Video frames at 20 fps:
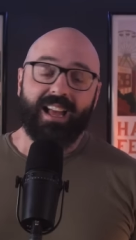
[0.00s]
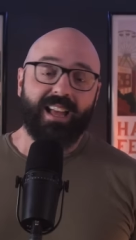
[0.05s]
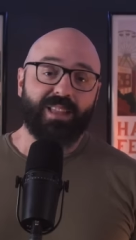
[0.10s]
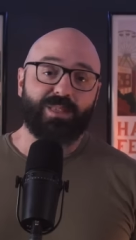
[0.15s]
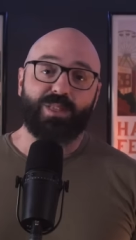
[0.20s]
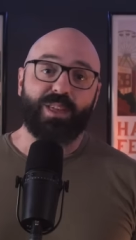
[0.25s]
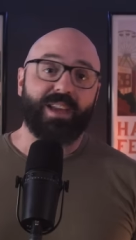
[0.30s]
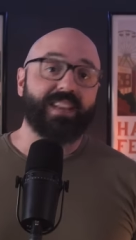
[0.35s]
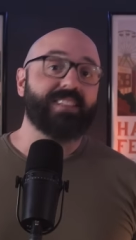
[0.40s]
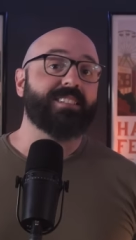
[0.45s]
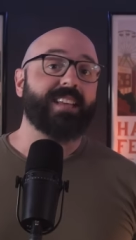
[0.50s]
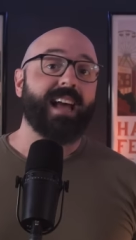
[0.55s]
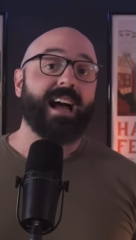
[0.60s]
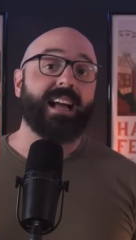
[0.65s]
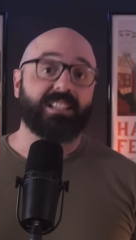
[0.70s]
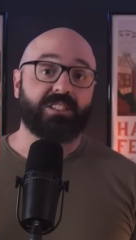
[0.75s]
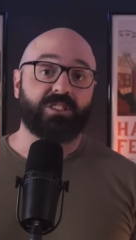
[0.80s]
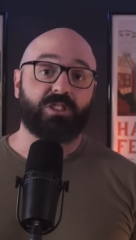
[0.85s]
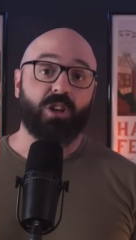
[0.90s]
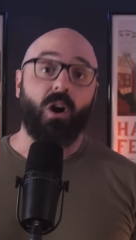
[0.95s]
Things
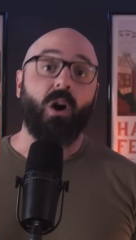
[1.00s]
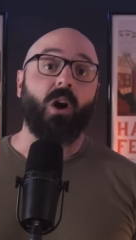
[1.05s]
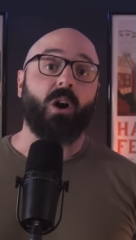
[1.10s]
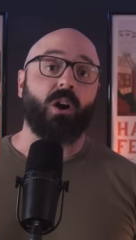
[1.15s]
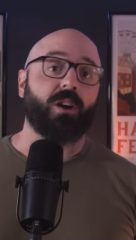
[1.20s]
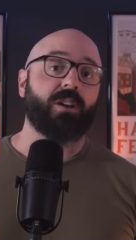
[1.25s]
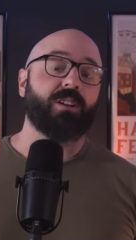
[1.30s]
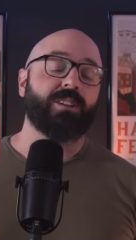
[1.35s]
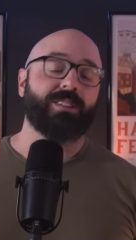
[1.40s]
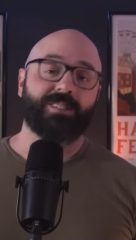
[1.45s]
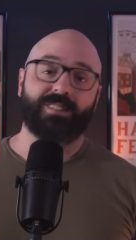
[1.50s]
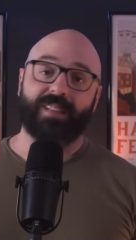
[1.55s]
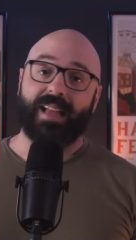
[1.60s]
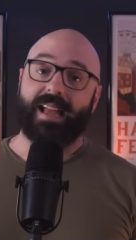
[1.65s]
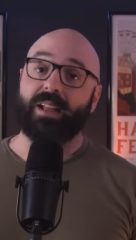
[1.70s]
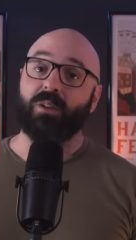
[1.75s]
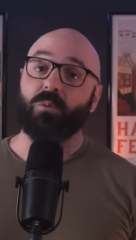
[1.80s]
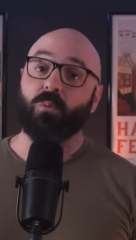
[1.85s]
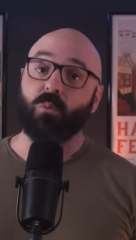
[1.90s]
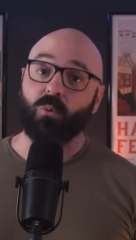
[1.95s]
got dark,
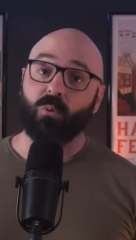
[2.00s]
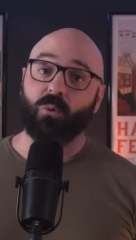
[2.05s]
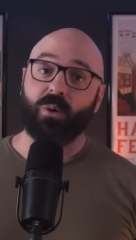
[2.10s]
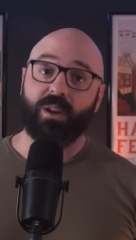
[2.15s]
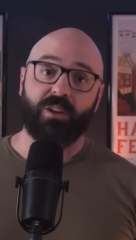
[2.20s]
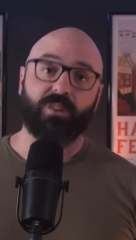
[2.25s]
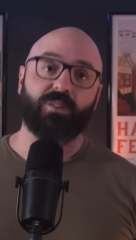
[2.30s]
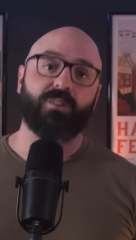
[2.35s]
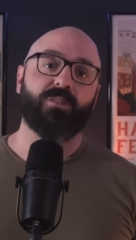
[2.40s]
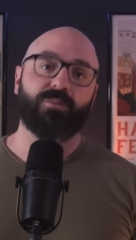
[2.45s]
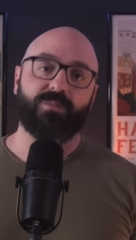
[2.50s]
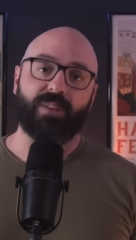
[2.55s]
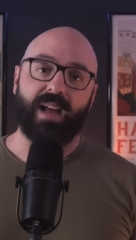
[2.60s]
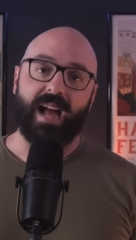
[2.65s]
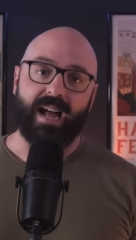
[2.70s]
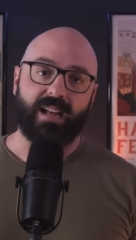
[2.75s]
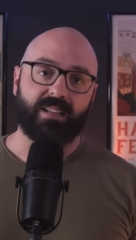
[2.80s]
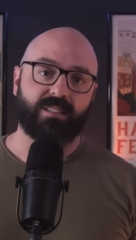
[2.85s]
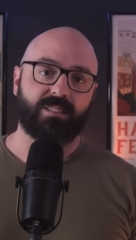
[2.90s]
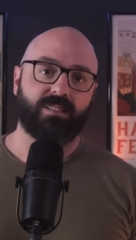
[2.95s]
like real
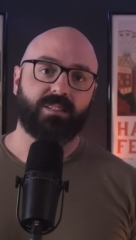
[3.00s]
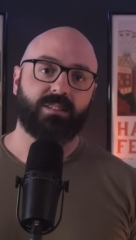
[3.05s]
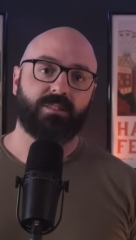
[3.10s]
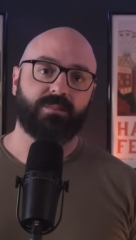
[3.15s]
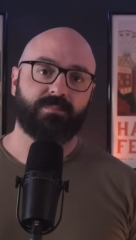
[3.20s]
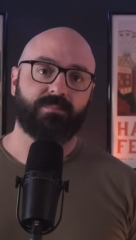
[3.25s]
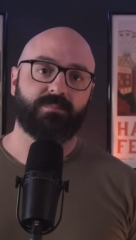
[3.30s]
fast.